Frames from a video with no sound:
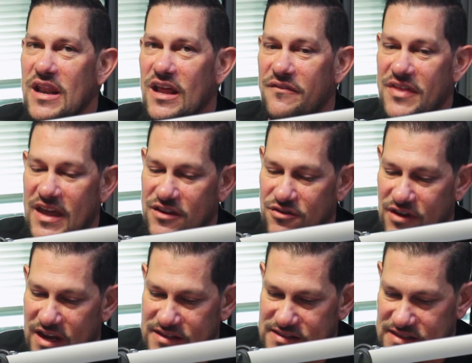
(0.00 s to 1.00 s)
love that you
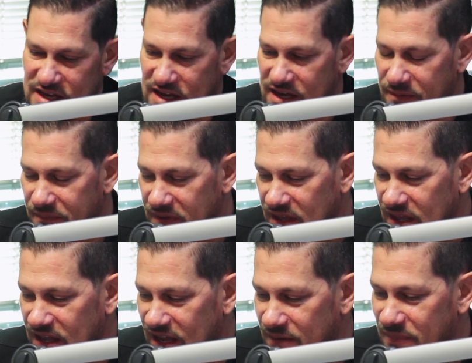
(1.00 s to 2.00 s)
guys
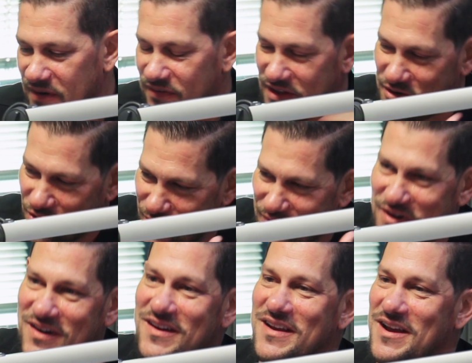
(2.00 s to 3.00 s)
had Beverly
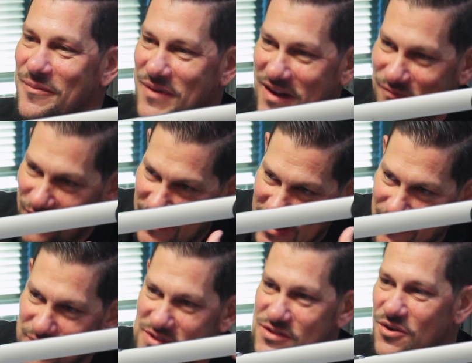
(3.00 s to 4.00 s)
Goldberg come in for an
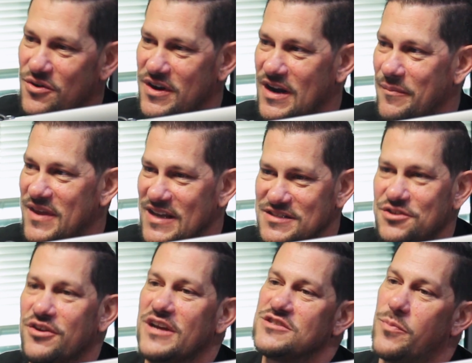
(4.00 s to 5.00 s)
episode, and I'm
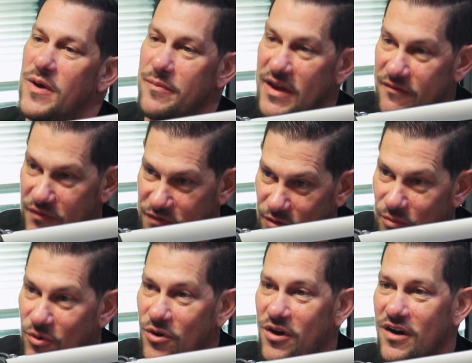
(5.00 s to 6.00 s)
guessing you guys will probably have a few
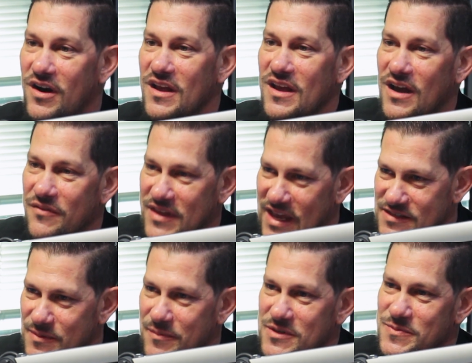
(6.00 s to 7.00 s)
more of the
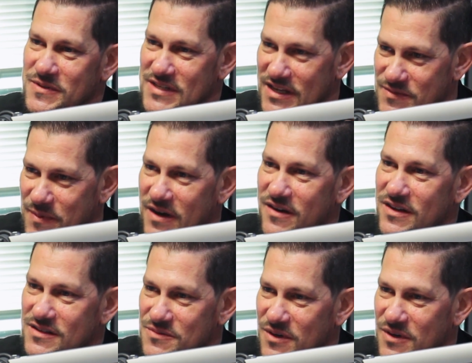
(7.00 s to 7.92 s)
cast members besides Barry as